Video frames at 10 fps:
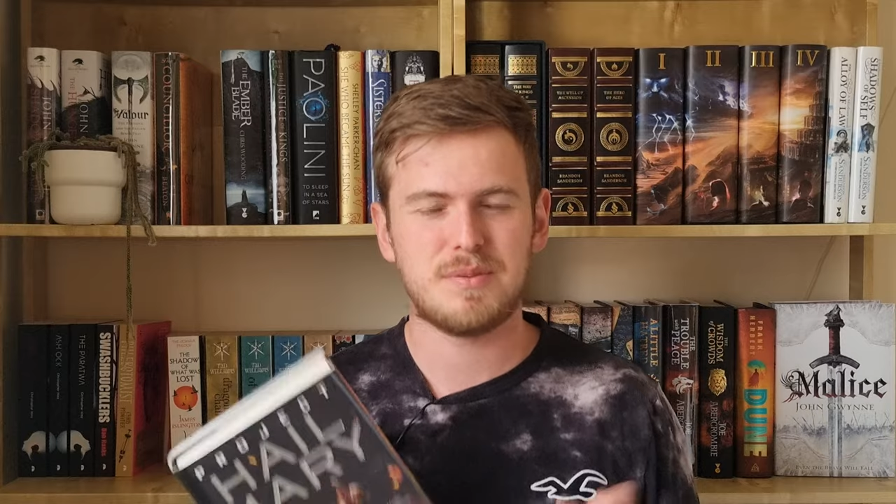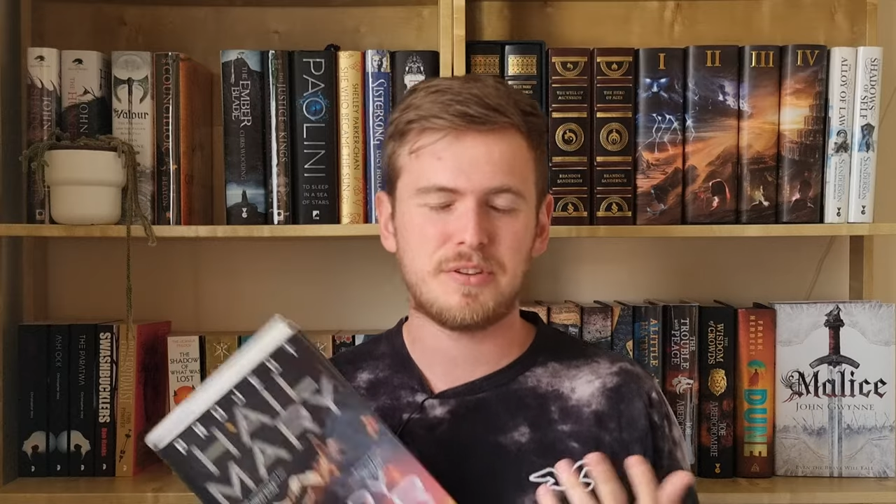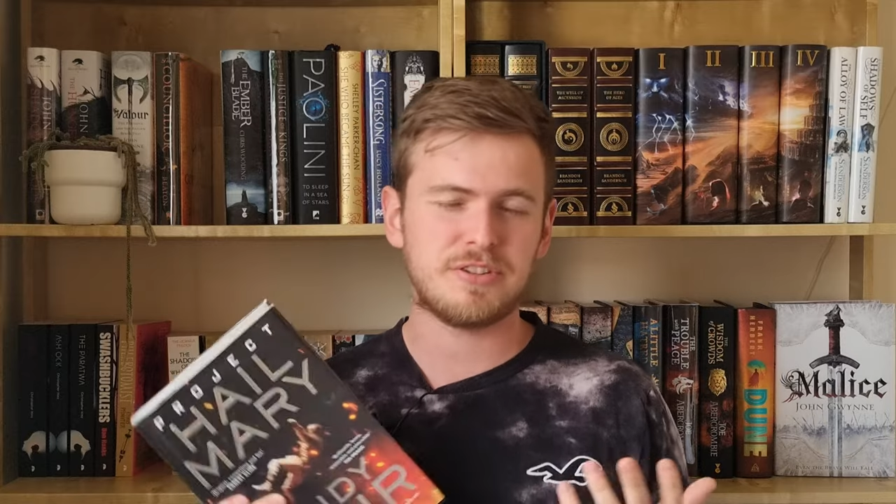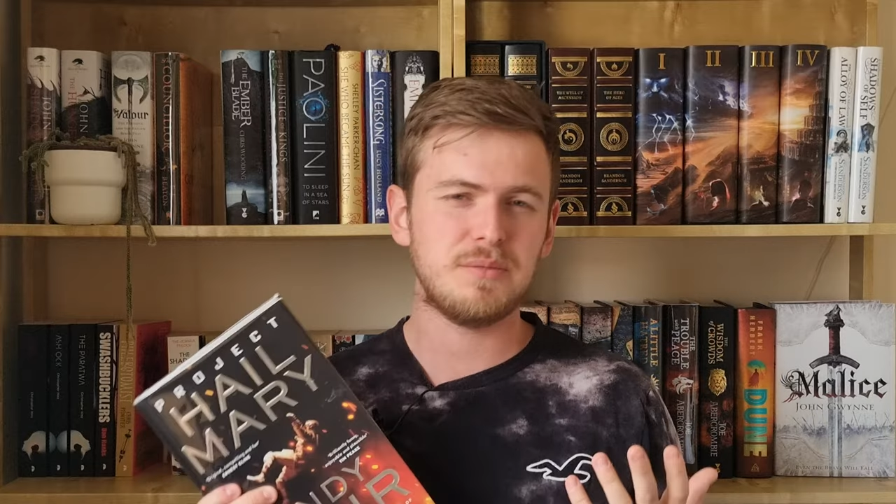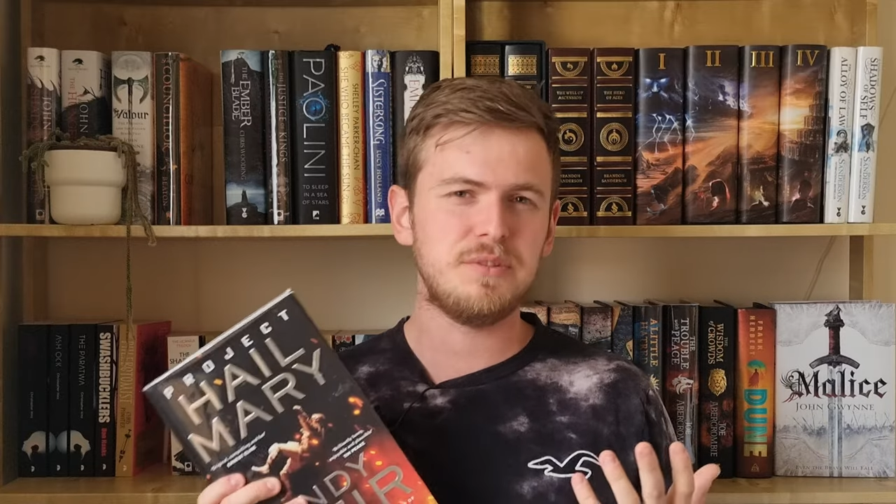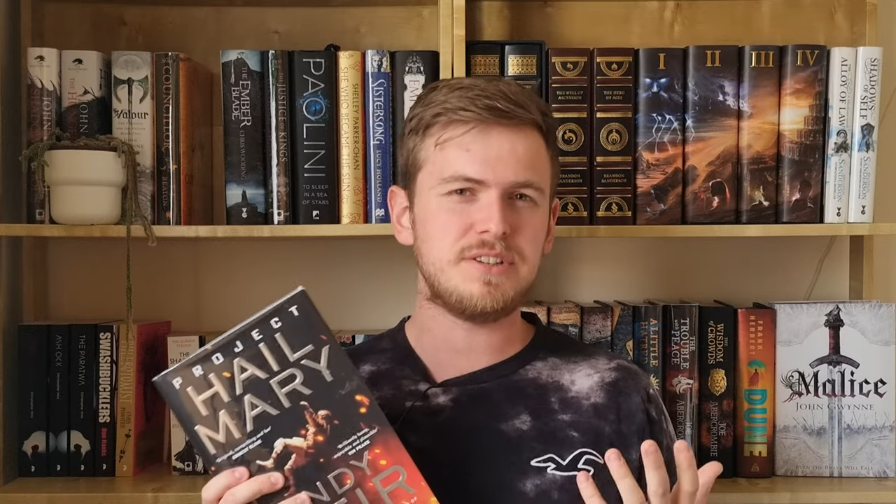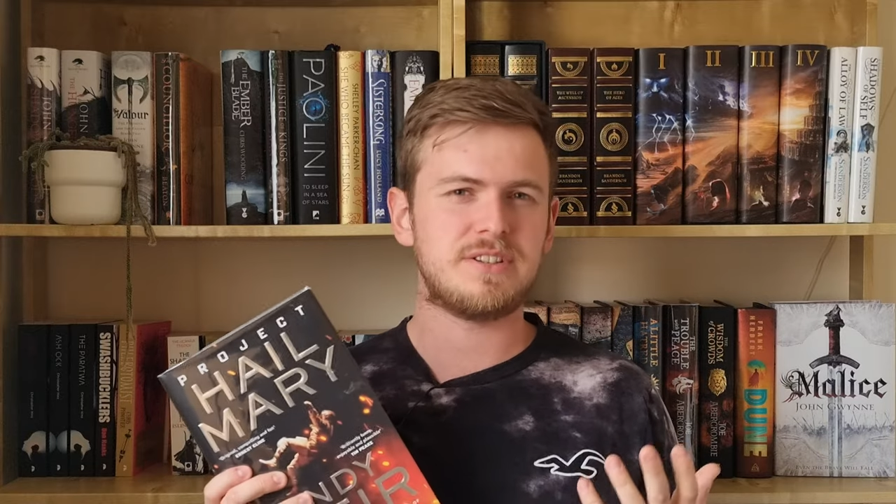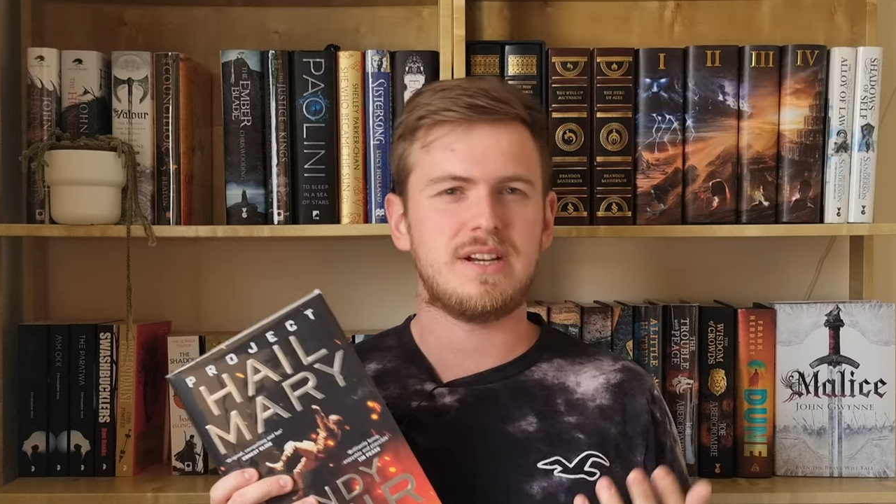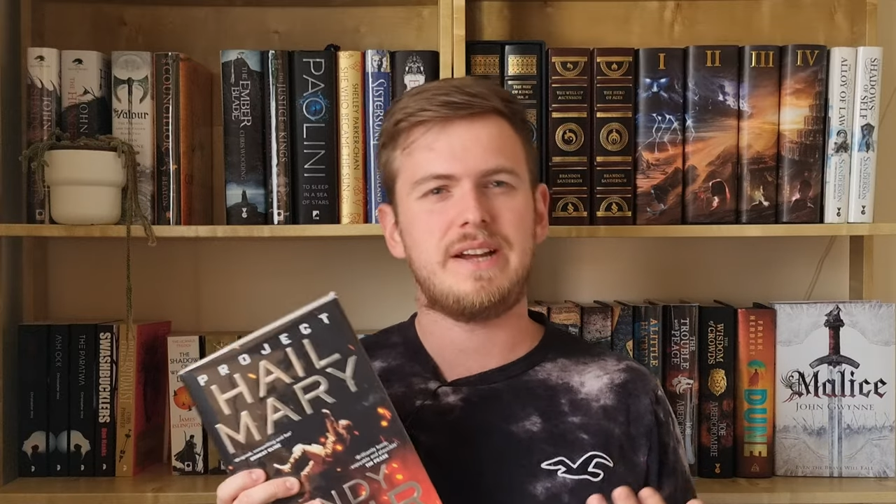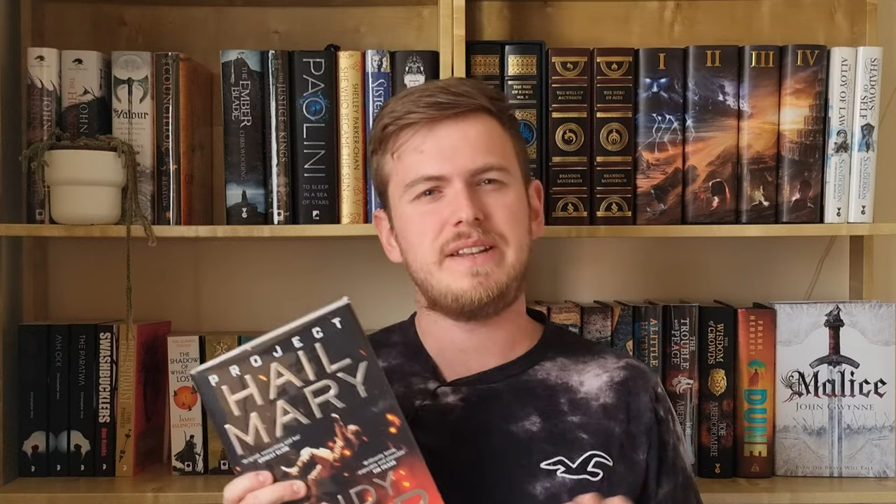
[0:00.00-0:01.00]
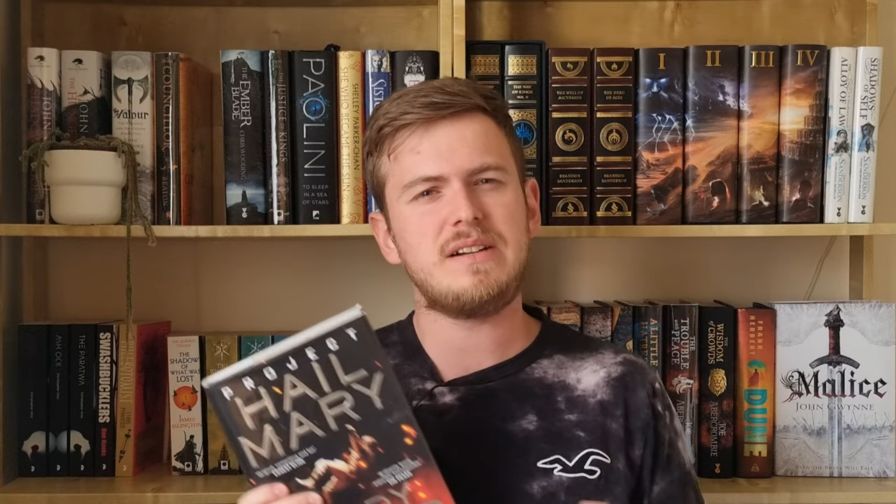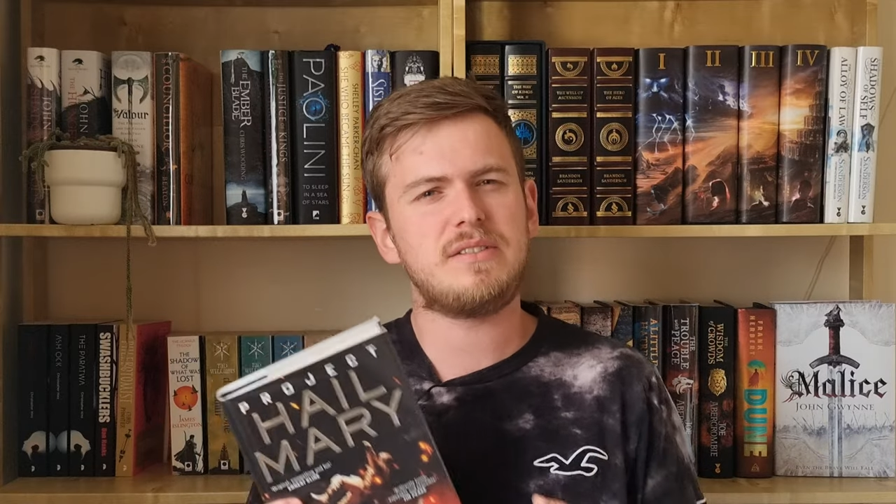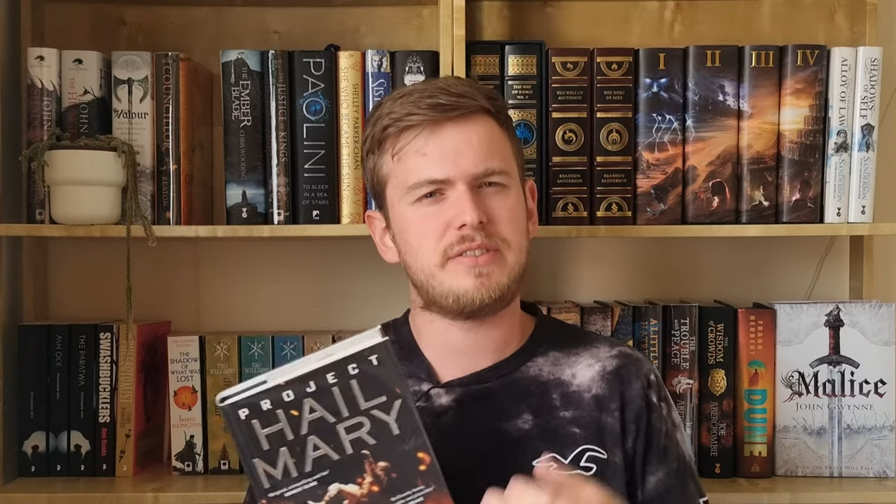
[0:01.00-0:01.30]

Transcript: but for some reason I never